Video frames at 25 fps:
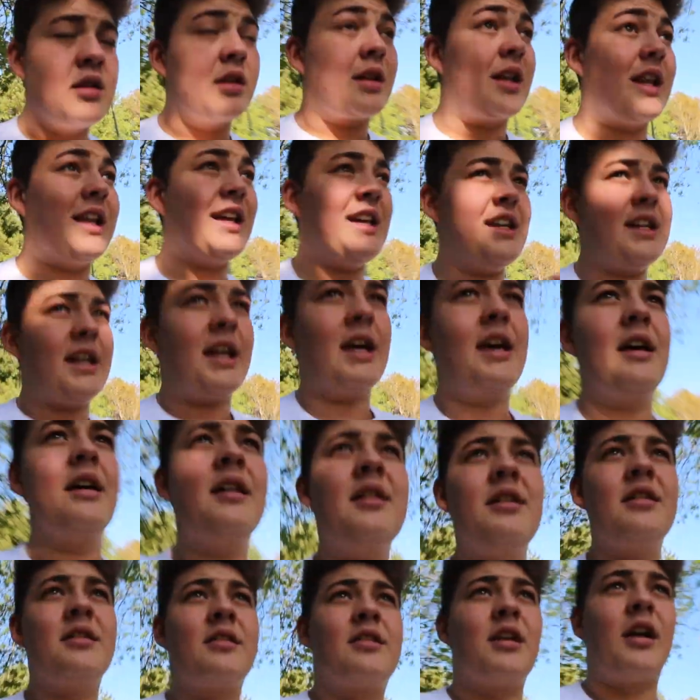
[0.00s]
Clean air,
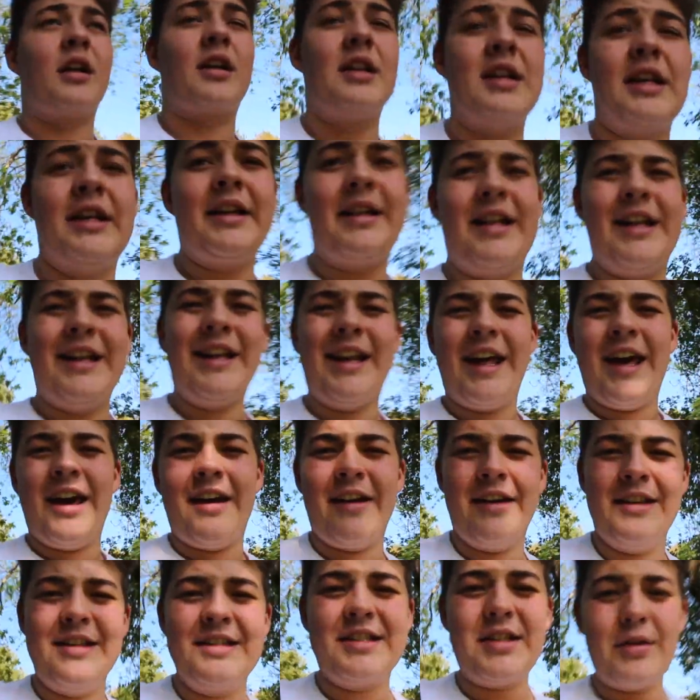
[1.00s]
got clean
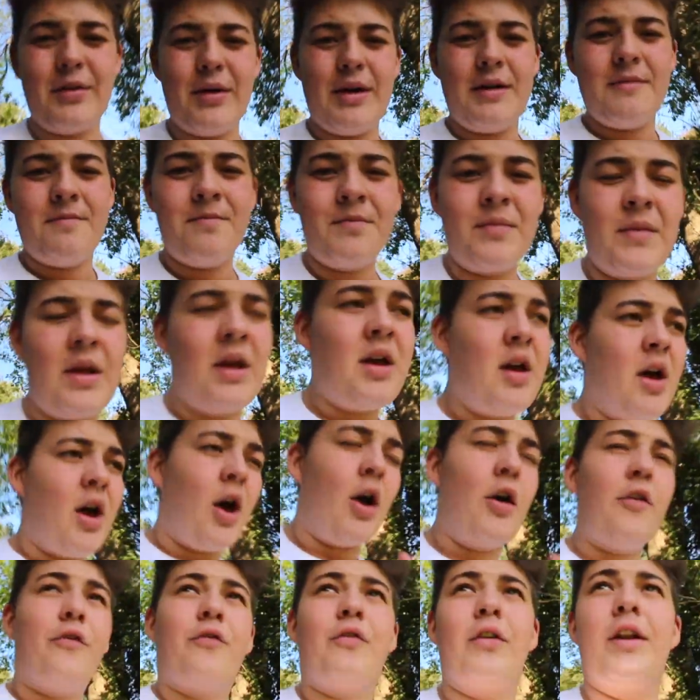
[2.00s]
air into it.
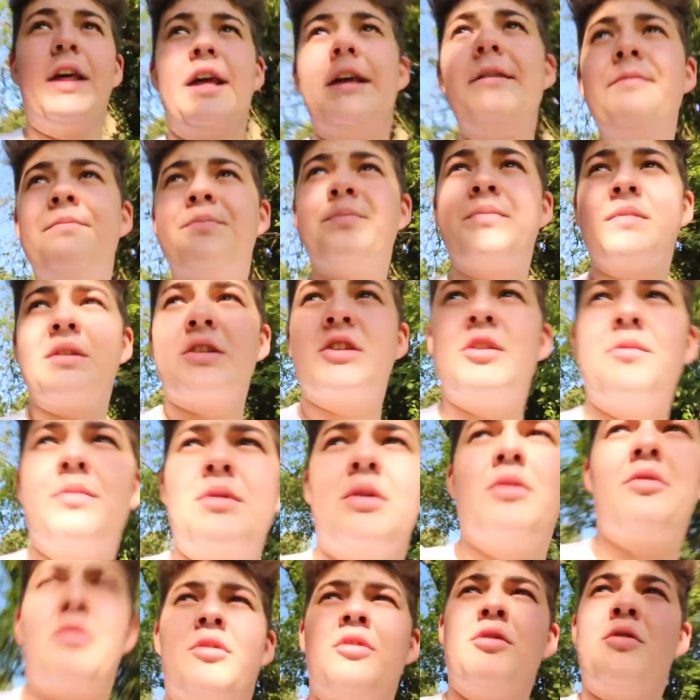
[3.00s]
Hopefully, it should be
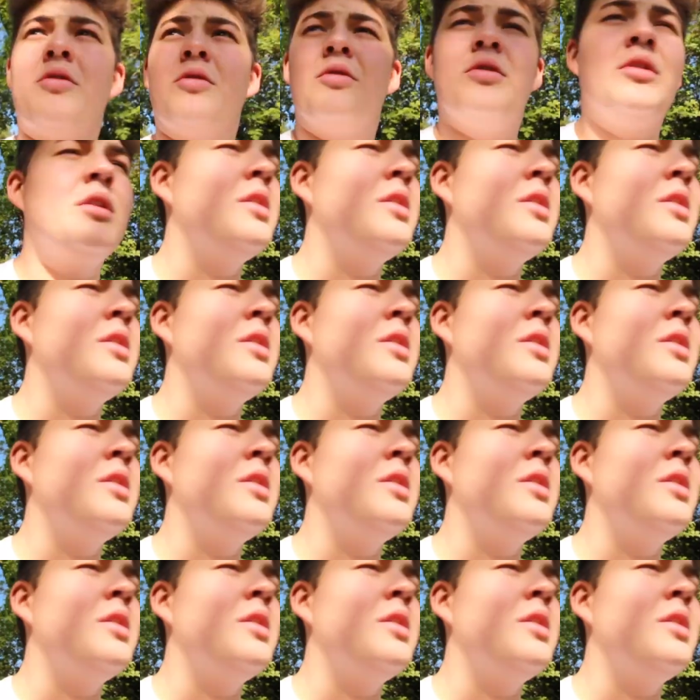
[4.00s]
all cool.